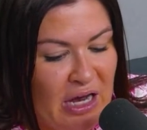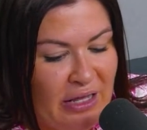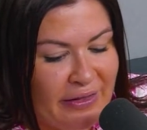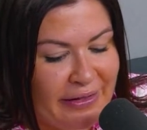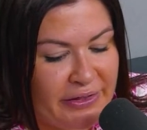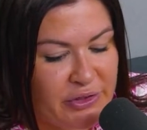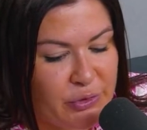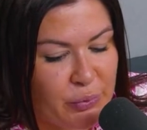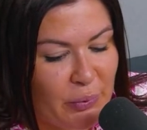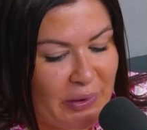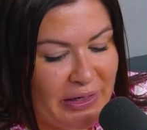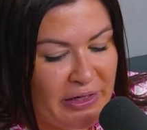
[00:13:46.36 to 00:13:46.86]

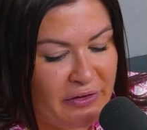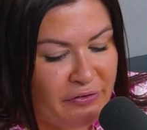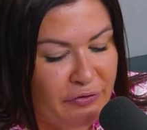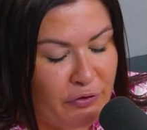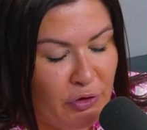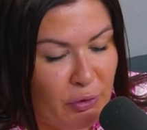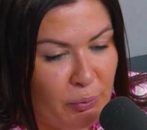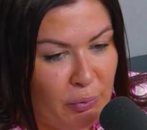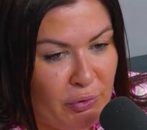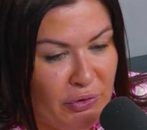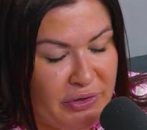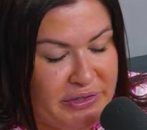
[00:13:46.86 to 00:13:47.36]
Like
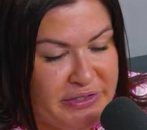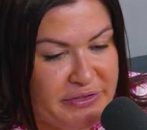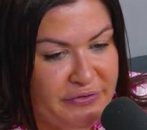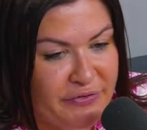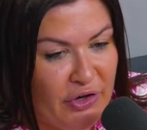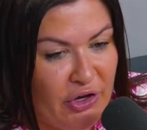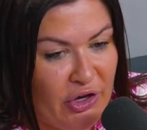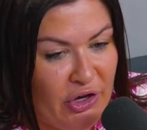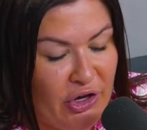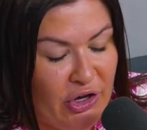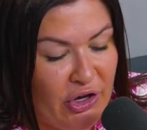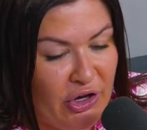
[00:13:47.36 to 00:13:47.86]
24 points
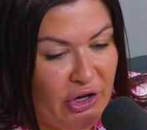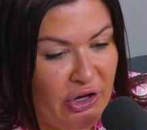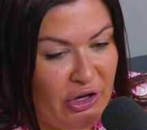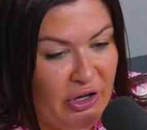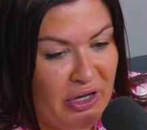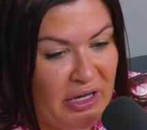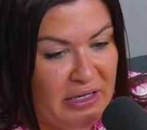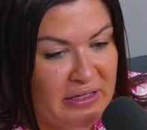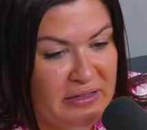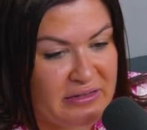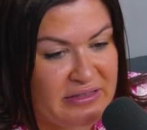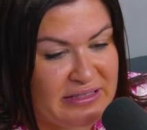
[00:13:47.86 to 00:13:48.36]
for her
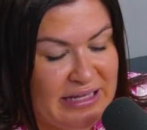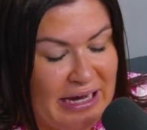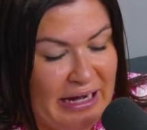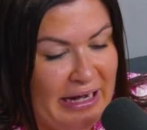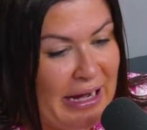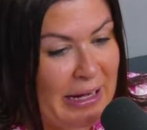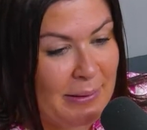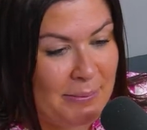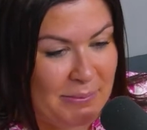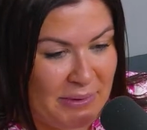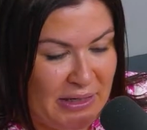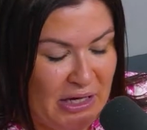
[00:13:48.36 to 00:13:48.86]
in, say,
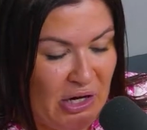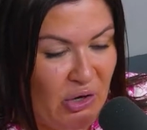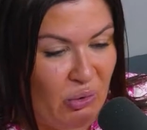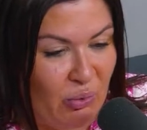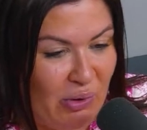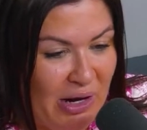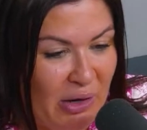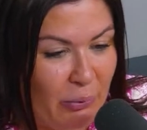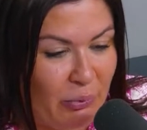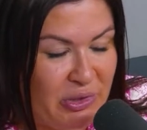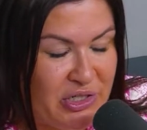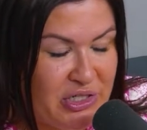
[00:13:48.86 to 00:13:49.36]
NBL
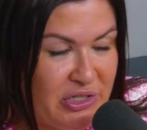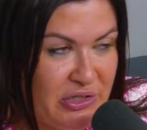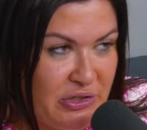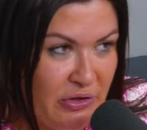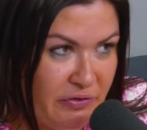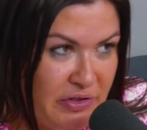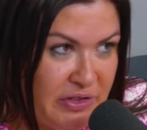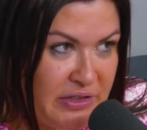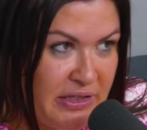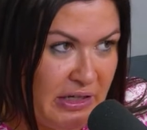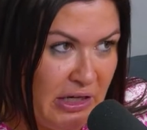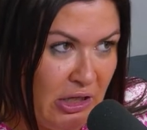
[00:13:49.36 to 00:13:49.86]
1, which is
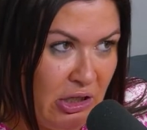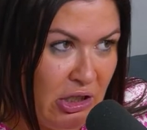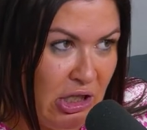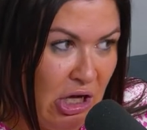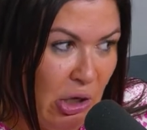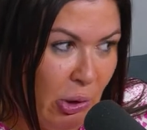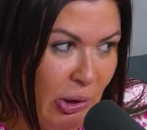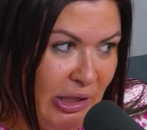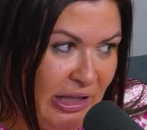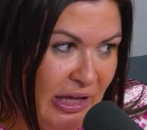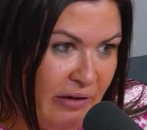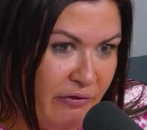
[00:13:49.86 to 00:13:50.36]
obviously a
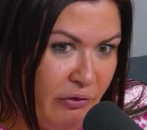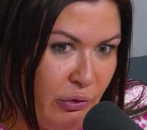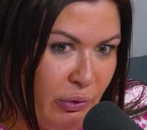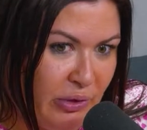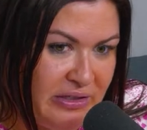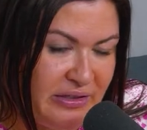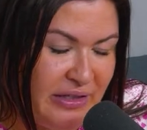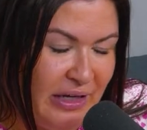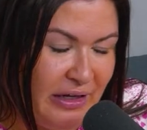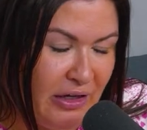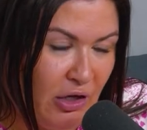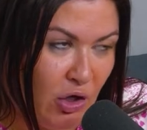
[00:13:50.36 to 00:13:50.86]
lower level,
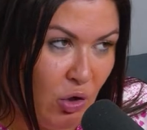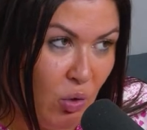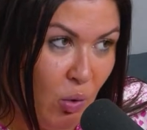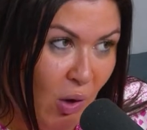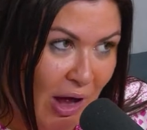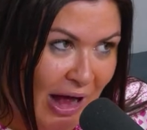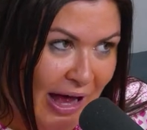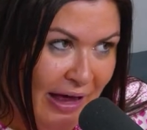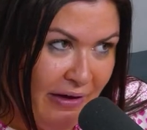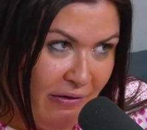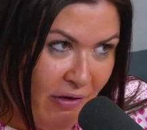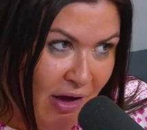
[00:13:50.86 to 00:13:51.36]
is like a
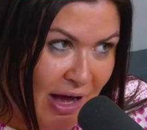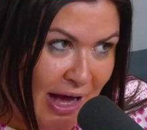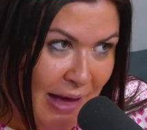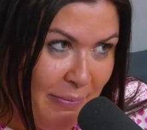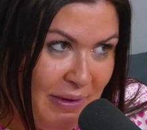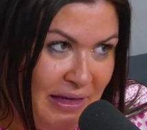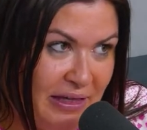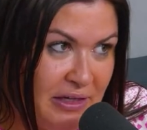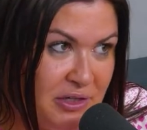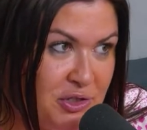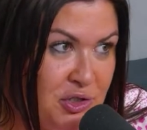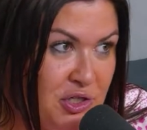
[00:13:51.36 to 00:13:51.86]
quiet night
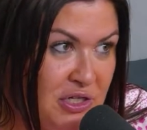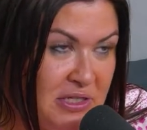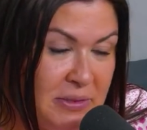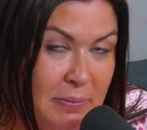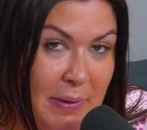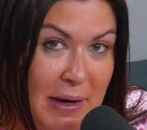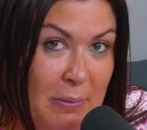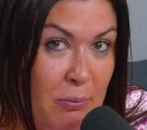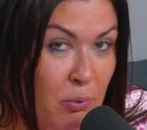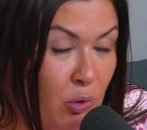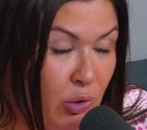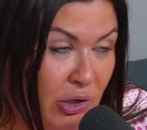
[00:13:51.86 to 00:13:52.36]
because she's
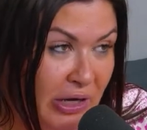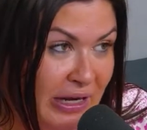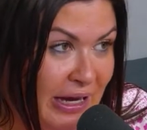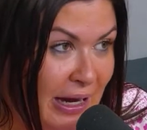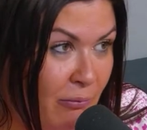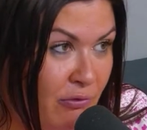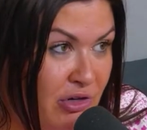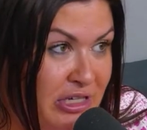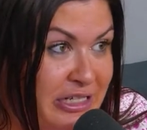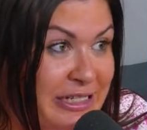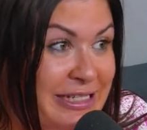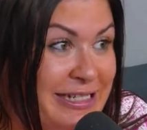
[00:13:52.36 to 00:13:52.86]
been putting
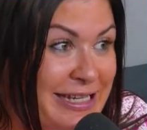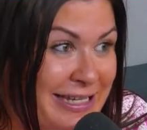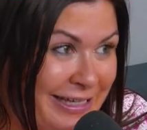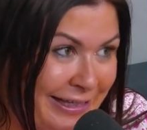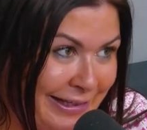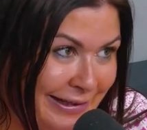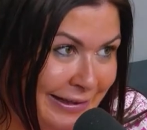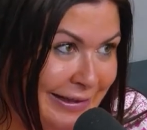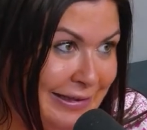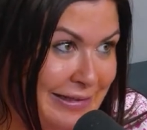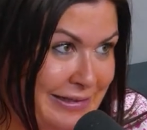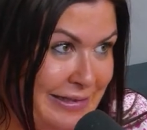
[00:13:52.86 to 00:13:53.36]
up
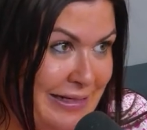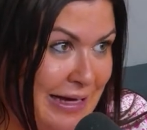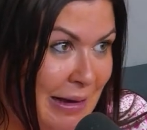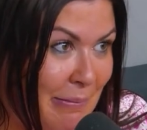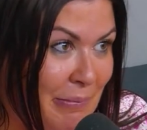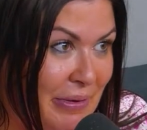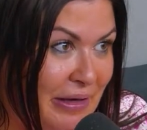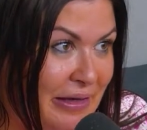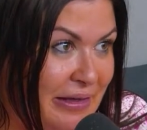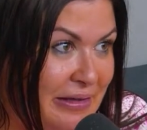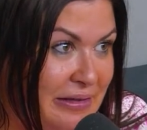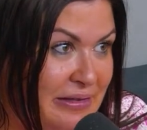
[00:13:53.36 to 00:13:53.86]
ridiculous
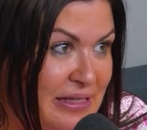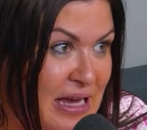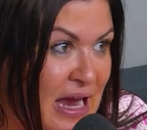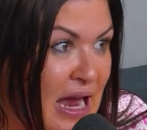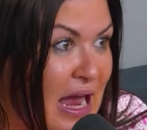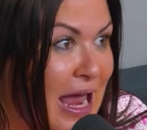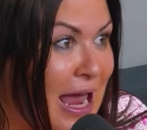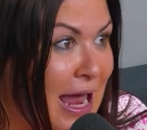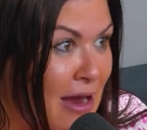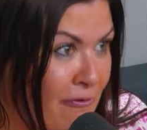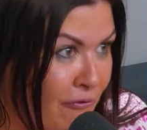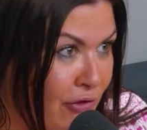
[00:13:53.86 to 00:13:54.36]
numbers
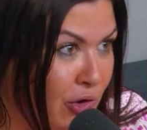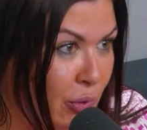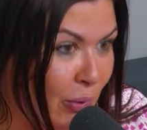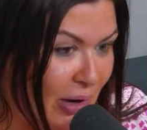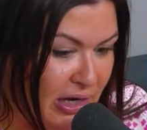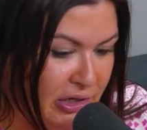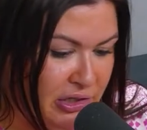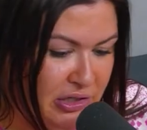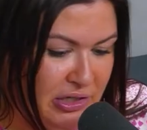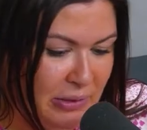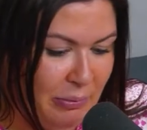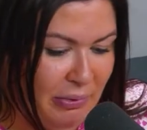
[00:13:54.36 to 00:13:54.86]

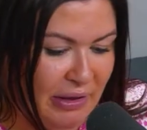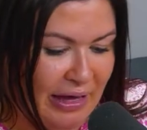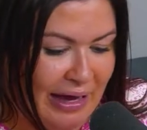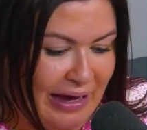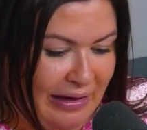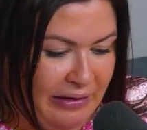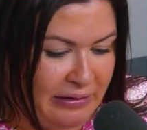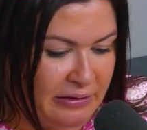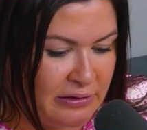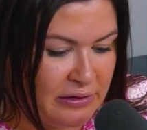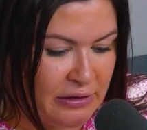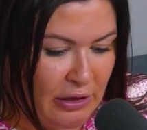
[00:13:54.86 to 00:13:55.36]
everywhere she
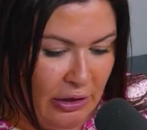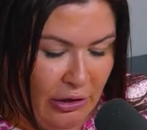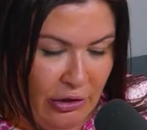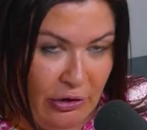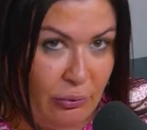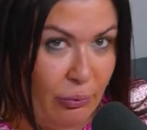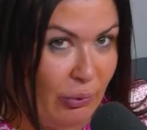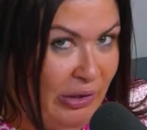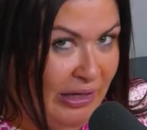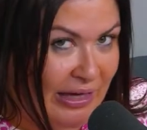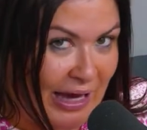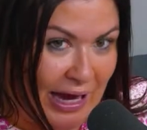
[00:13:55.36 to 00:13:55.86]
plays. So
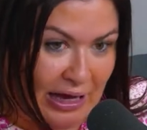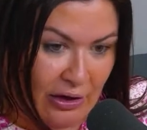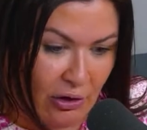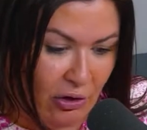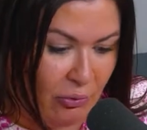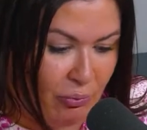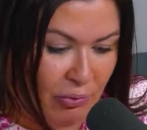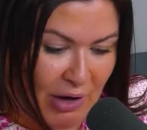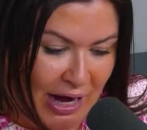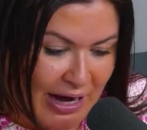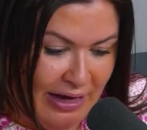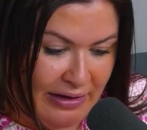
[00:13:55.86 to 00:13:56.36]
we
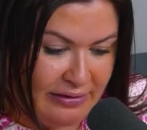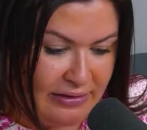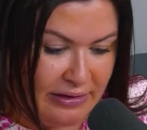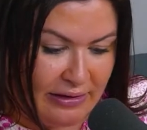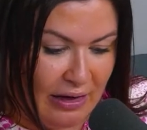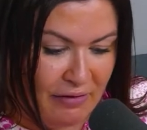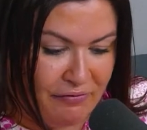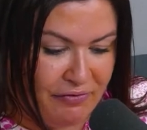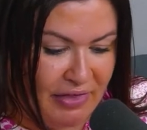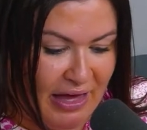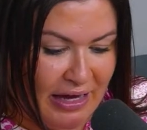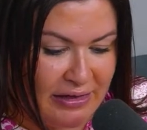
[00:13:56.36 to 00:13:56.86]
cannot praise
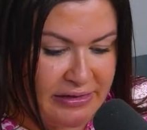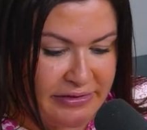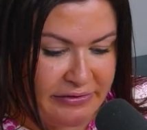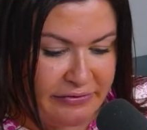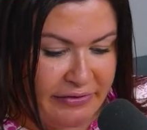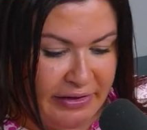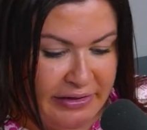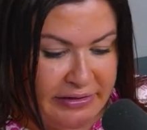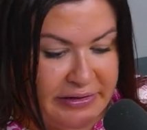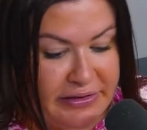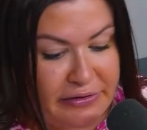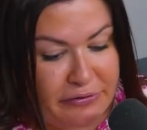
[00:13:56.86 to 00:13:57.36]
enough that
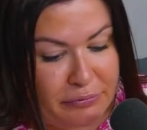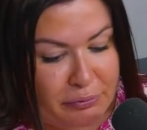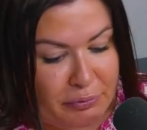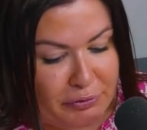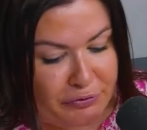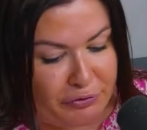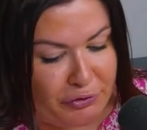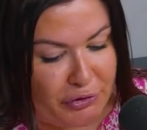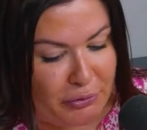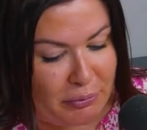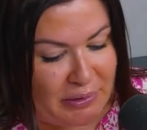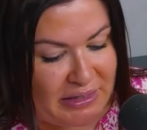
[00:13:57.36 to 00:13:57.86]
defensive
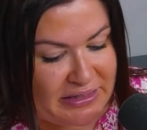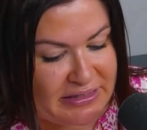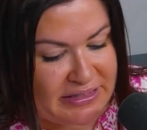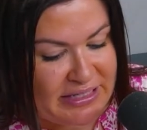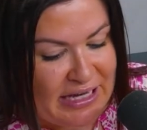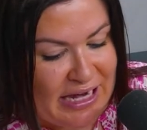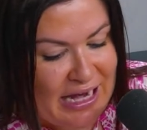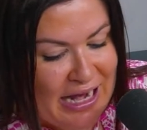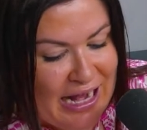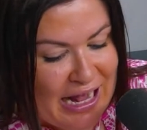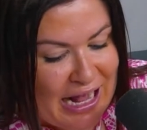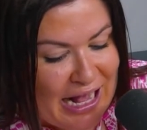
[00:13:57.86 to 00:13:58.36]
performance.
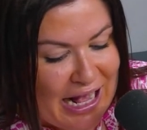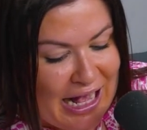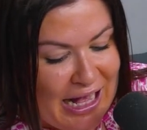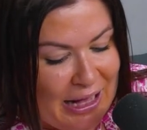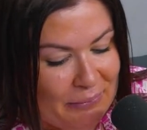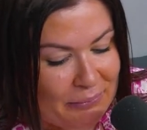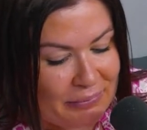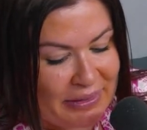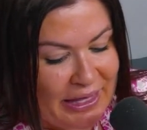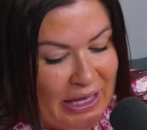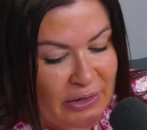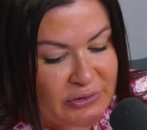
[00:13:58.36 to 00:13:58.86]

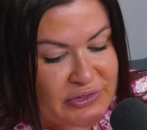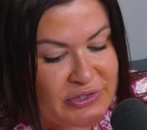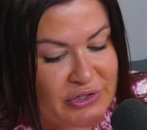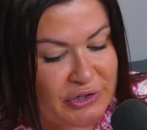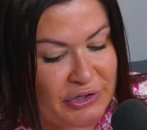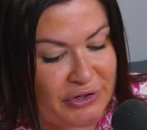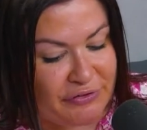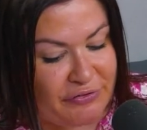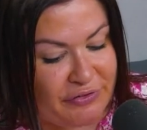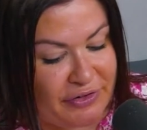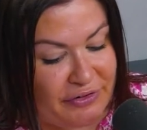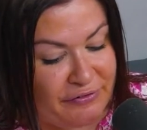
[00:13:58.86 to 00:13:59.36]
Kelsey
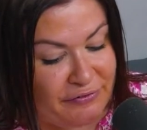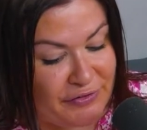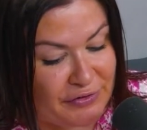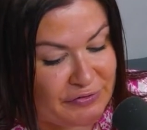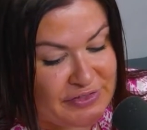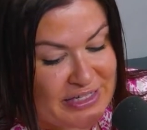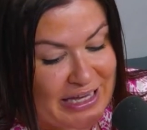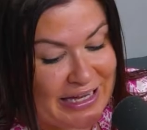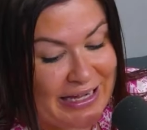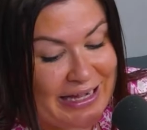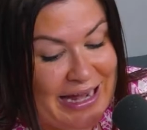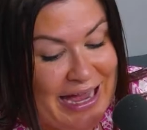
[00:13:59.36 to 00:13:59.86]
Griffin, a
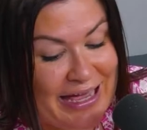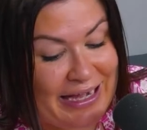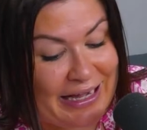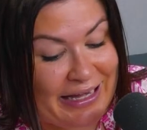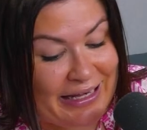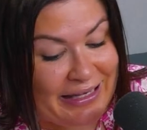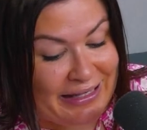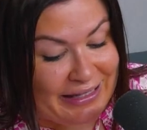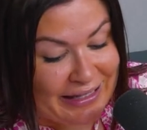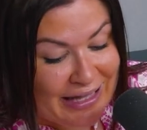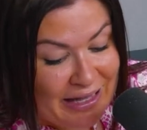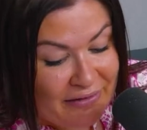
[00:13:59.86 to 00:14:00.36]
15 and
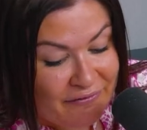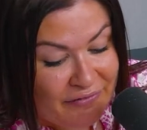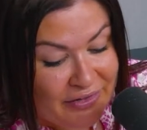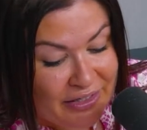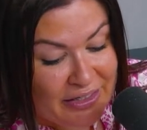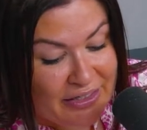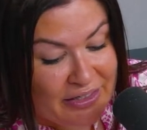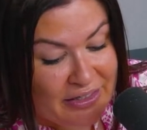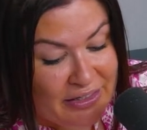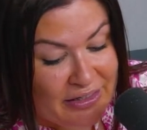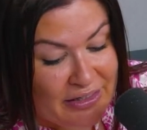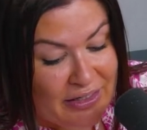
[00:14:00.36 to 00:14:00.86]

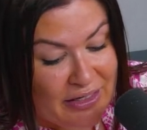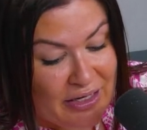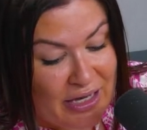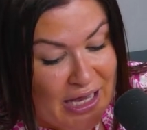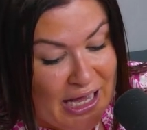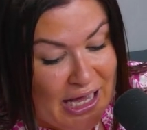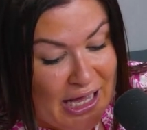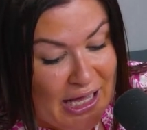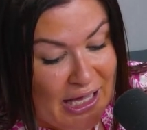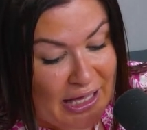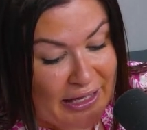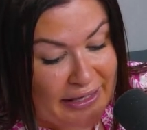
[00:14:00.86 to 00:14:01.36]
11
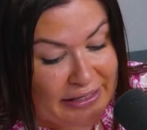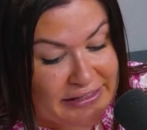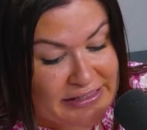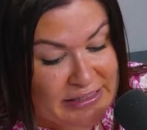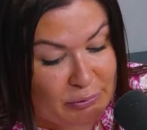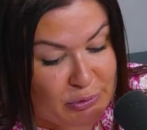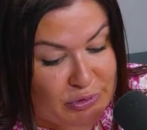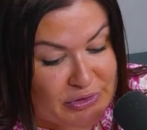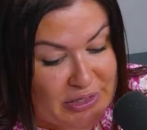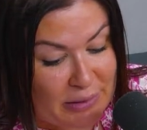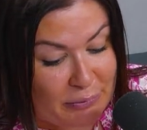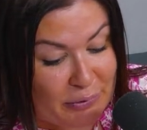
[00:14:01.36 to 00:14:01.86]

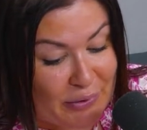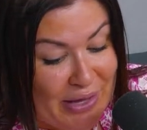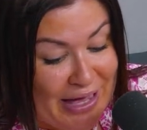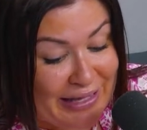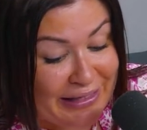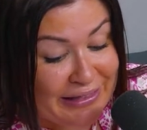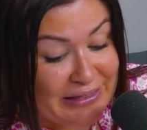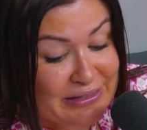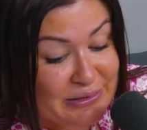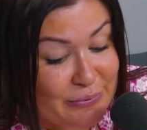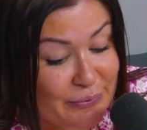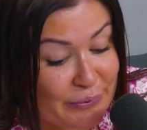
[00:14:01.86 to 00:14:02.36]
double-double.
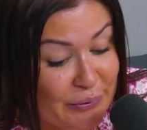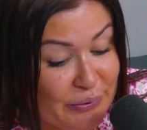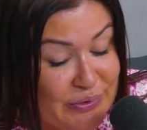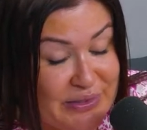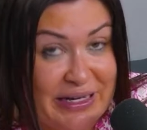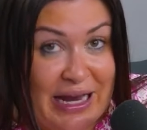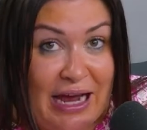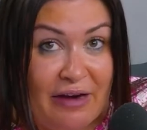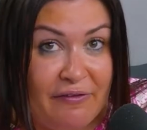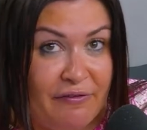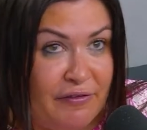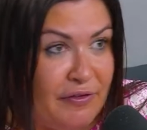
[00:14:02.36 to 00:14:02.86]
Alex
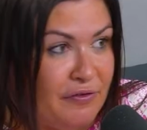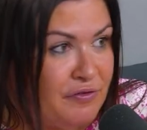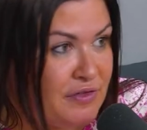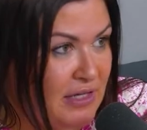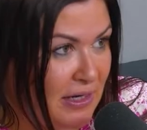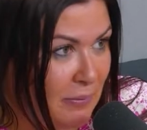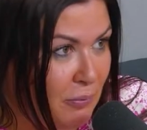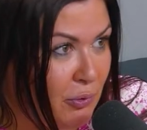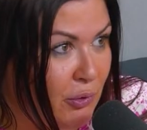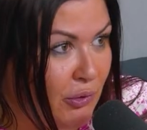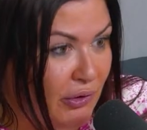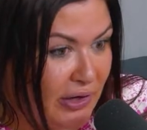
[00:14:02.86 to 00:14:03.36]
Wilson had
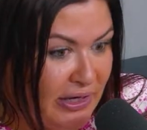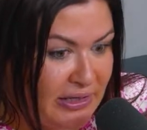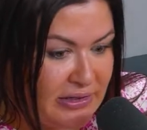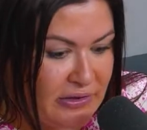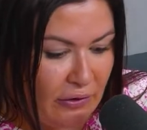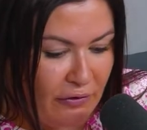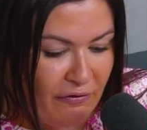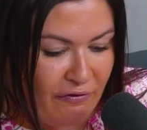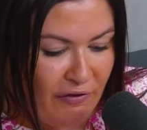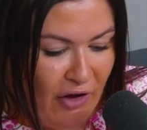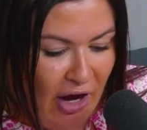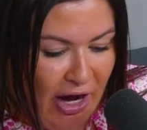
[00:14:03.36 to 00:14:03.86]
15 points,
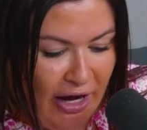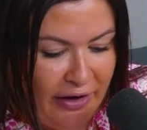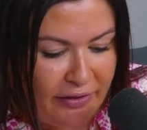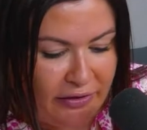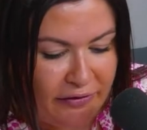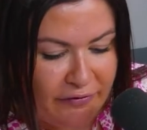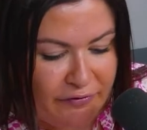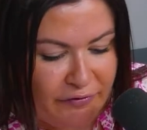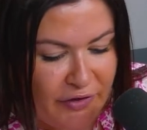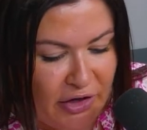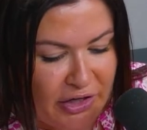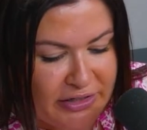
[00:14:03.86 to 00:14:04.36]
on fire in
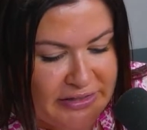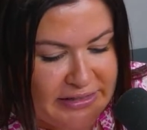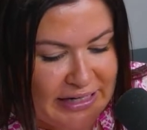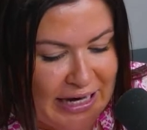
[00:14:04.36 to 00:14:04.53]
the first